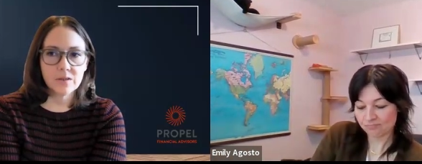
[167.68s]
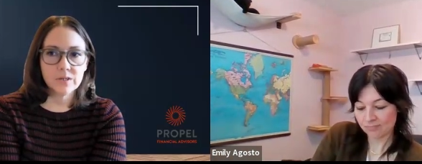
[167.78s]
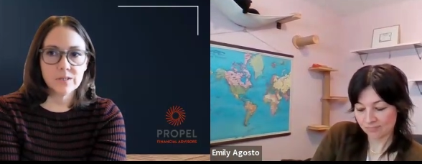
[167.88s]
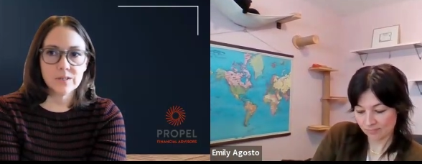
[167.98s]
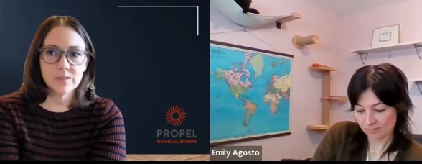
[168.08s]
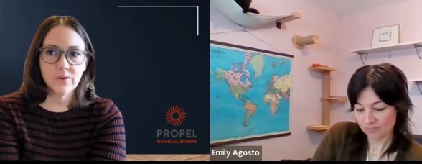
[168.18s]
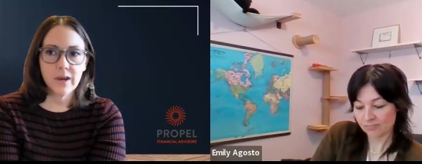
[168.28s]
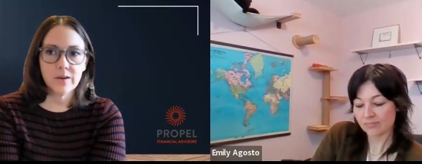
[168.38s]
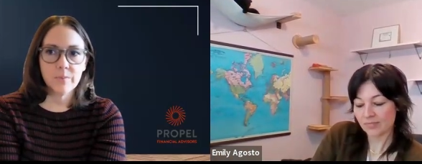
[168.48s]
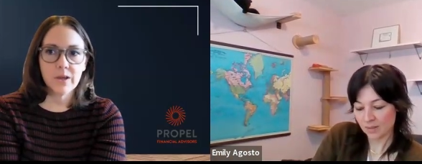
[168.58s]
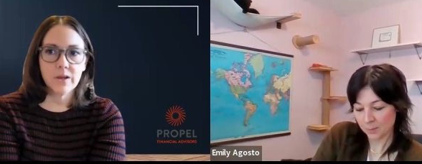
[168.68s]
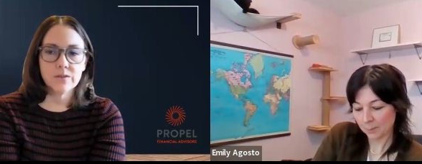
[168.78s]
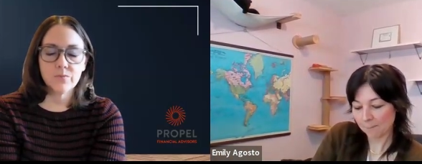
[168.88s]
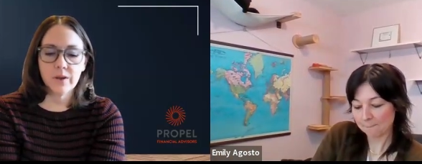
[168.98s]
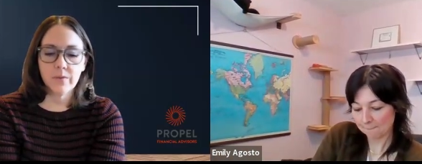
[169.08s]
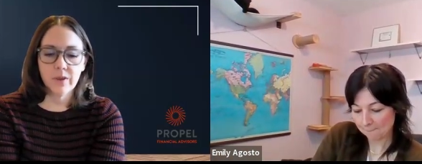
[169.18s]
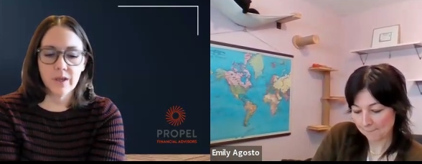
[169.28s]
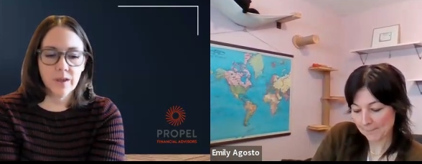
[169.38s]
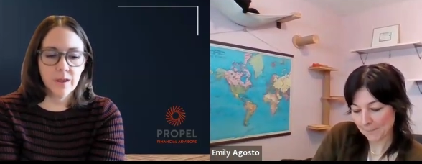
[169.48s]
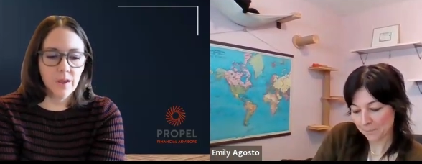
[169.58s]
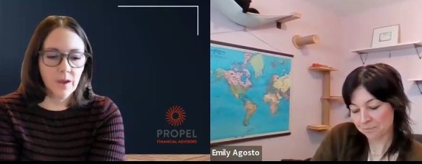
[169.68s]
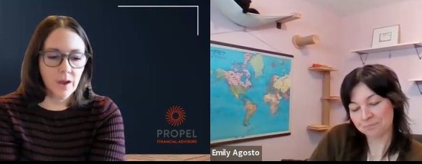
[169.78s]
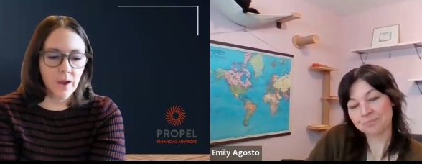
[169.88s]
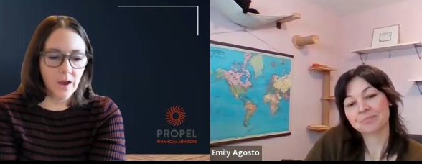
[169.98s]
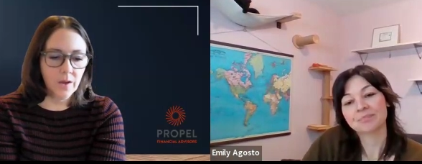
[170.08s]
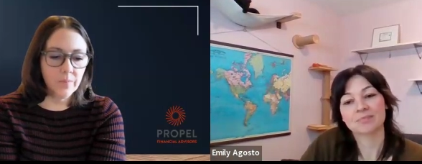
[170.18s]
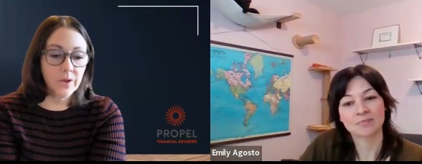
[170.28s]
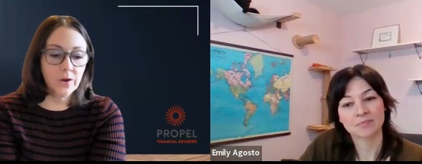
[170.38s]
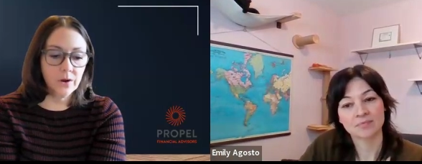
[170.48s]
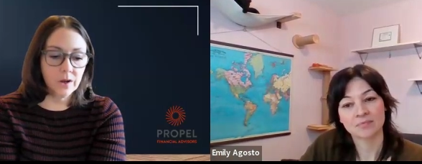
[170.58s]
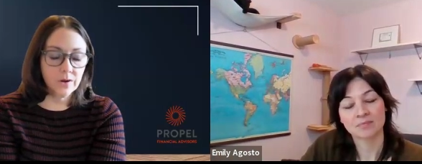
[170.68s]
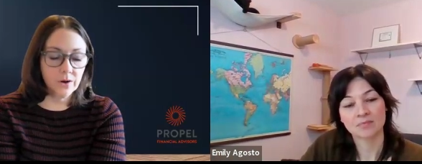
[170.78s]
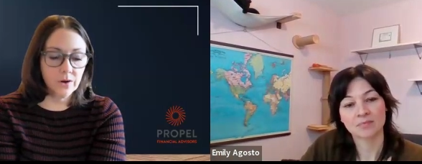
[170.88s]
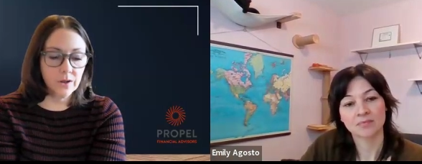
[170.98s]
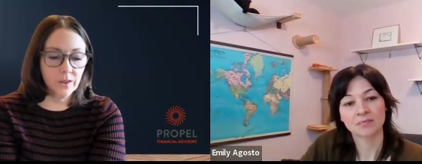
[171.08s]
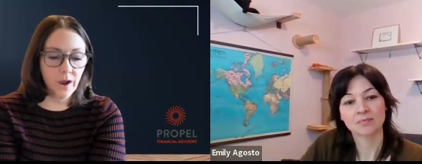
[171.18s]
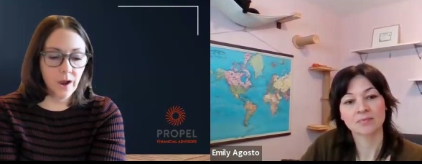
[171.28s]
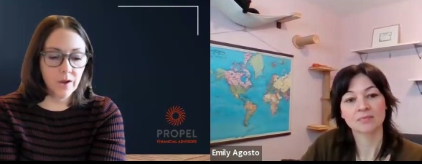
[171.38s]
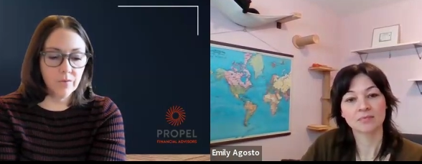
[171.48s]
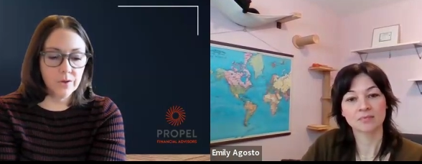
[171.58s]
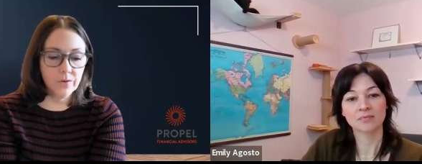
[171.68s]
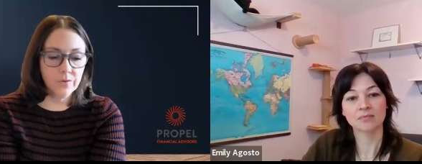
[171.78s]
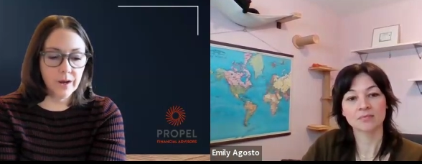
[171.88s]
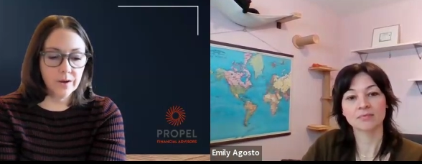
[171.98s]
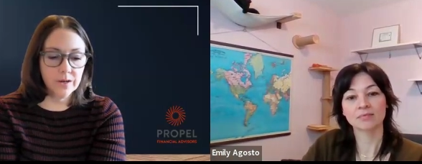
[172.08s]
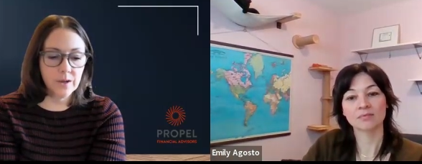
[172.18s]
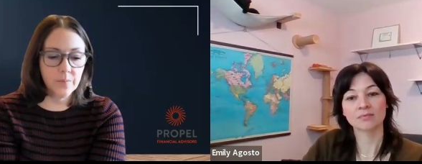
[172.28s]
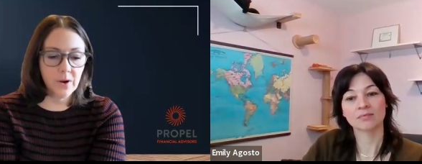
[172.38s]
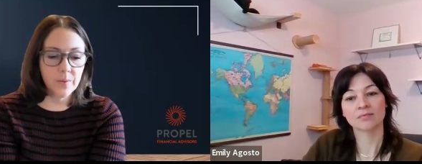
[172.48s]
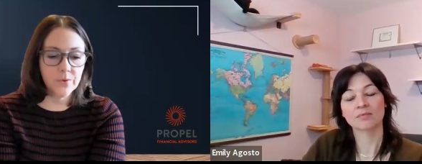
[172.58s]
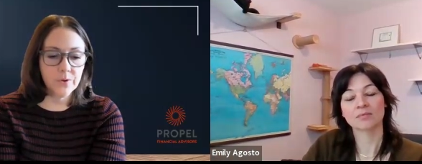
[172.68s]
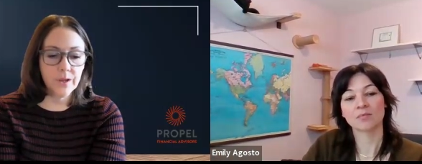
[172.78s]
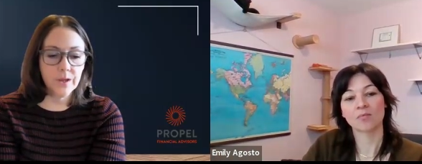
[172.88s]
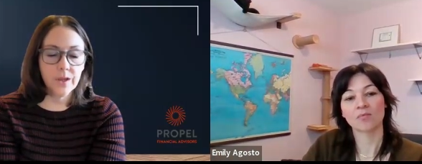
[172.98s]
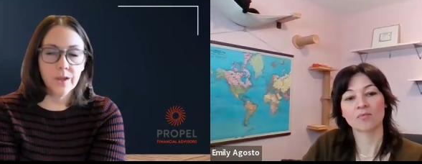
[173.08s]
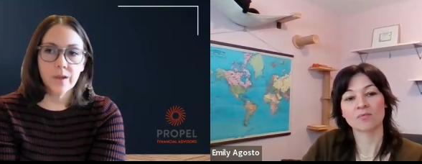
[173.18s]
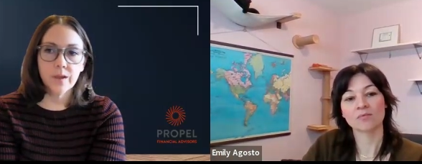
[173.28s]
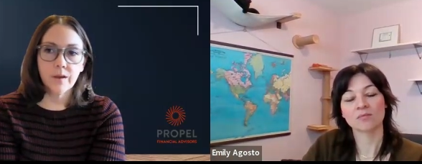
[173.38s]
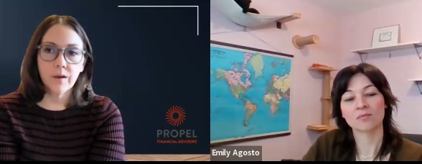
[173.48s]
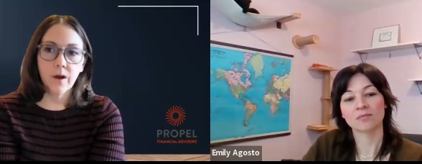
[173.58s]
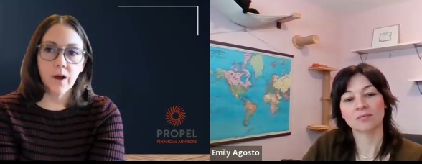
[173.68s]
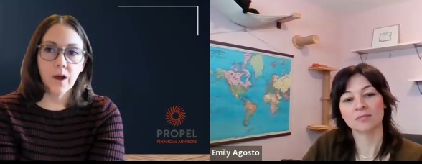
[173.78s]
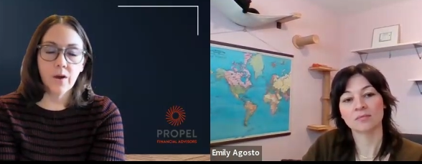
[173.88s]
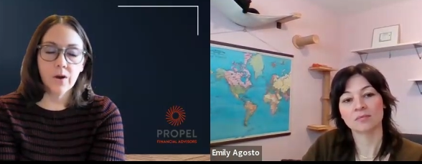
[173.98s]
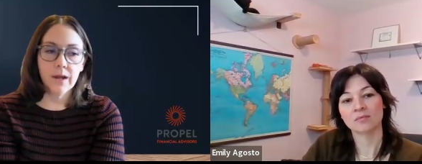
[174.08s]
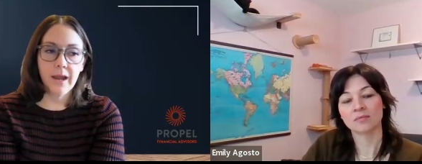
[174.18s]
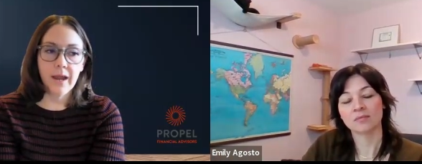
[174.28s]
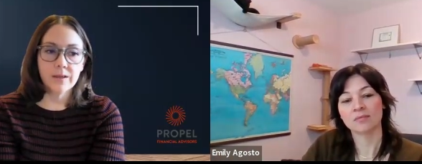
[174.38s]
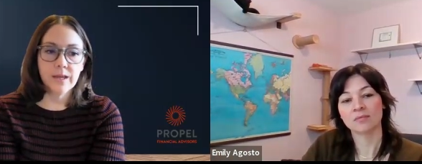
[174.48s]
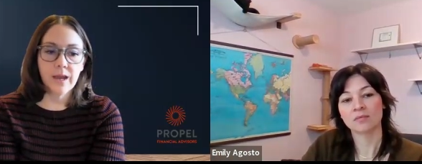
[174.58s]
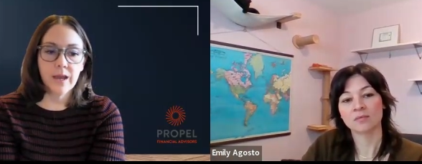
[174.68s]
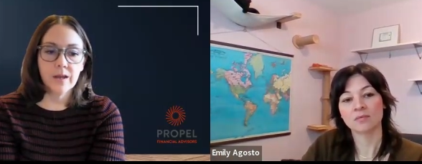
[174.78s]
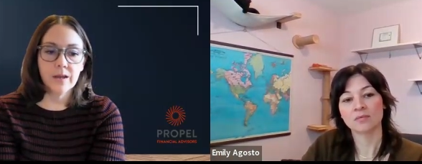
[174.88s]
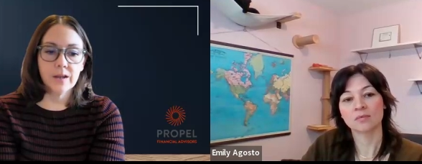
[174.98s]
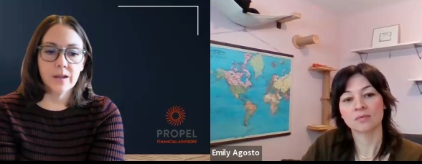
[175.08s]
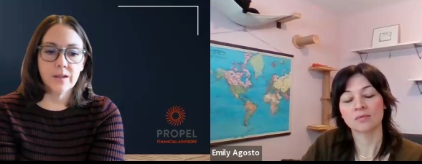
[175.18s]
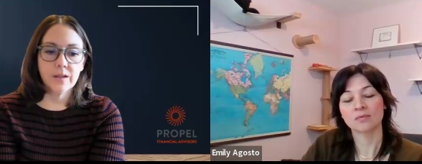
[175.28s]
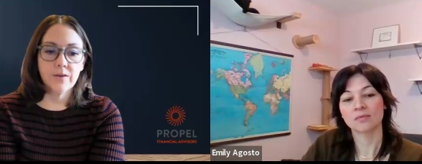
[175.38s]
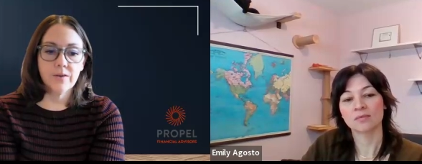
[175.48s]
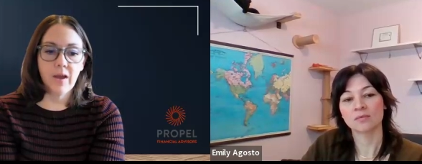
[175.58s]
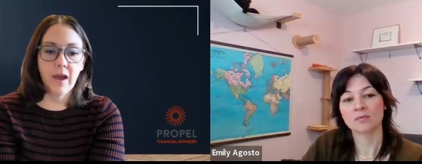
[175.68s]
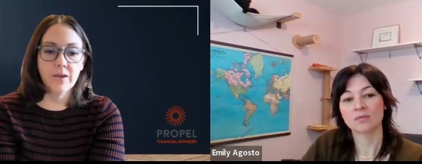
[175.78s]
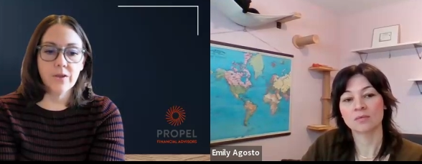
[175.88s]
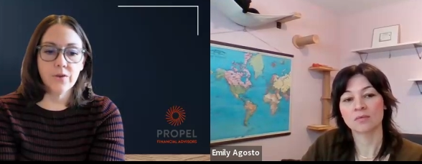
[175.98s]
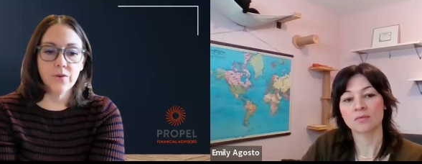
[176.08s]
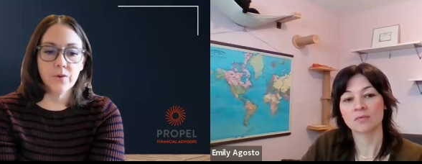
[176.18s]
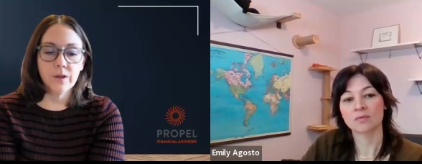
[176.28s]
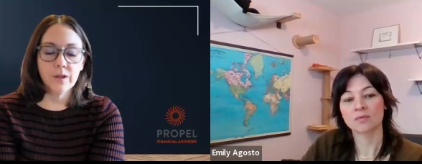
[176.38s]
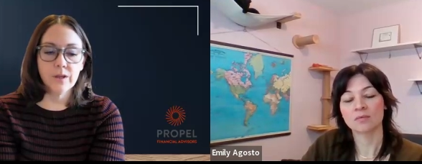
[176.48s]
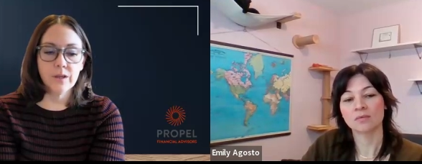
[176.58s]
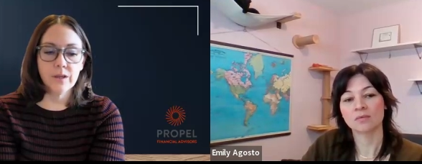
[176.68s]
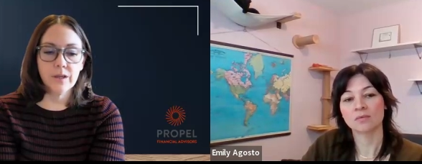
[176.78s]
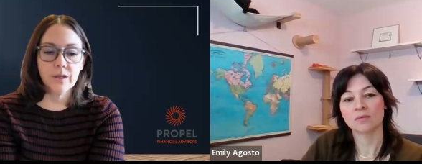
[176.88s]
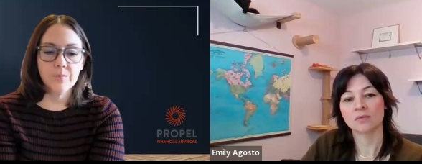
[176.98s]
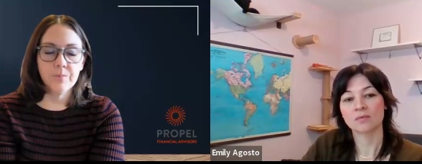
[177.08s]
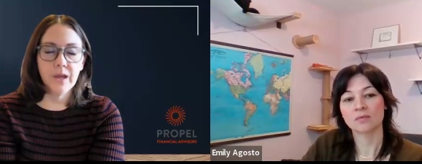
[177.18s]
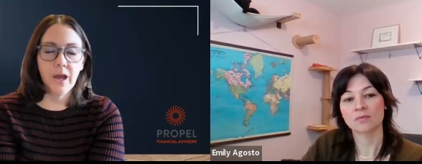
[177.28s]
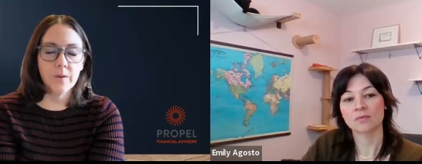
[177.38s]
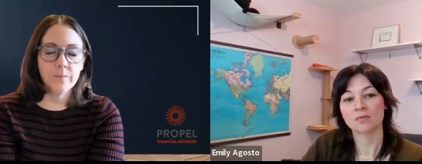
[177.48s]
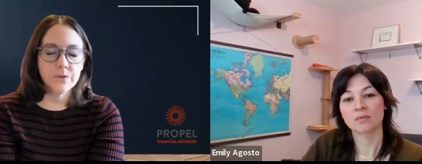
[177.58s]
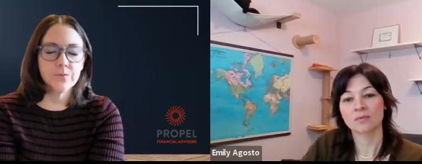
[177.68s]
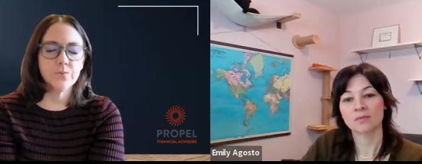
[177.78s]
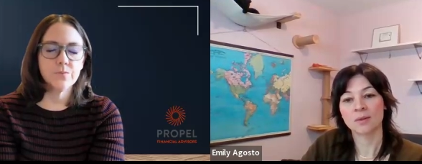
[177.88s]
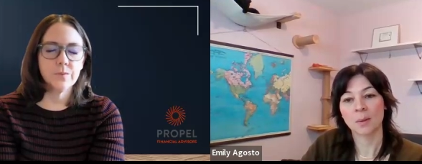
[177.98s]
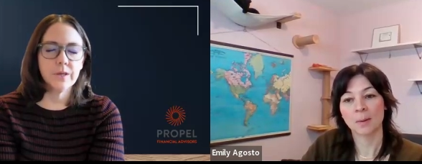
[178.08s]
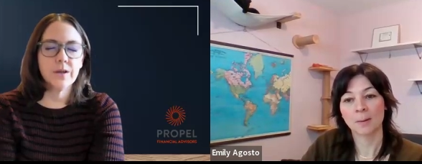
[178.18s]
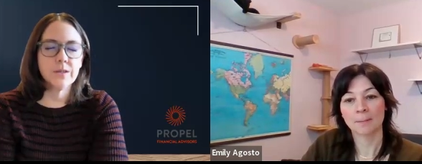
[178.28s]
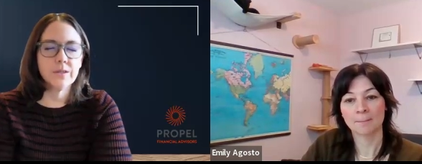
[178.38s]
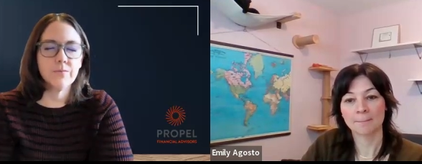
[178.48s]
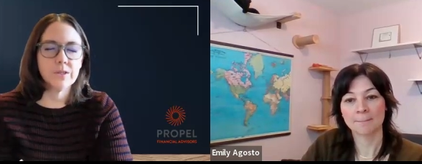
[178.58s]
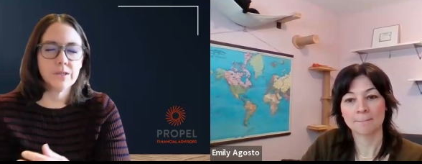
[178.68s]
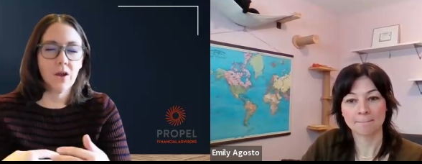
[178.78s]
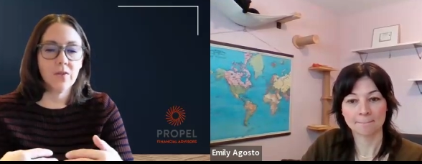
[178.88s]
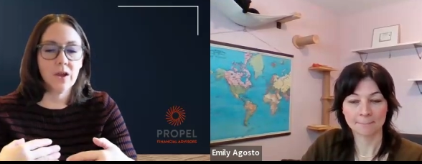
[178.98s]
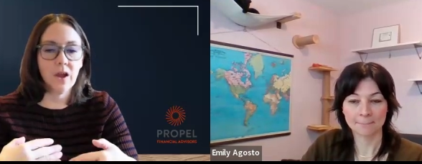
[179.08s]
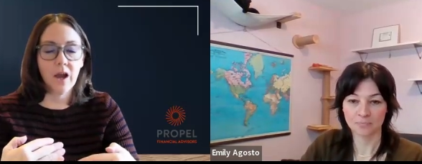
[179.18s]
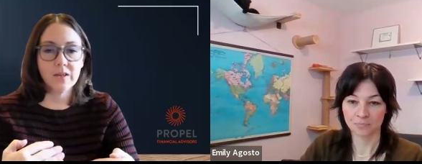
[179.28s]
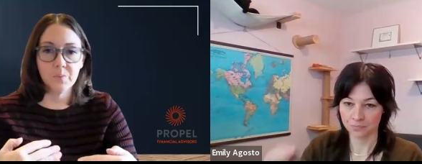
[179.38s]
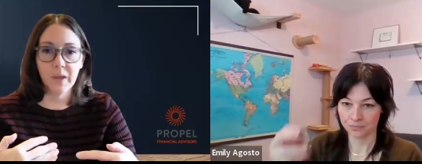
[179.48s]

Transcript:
Speaker 1: for tax reasons, right? Because when we uh, the current under current law, when you inherit a property uh, or an asset, the value it becomes the what's called the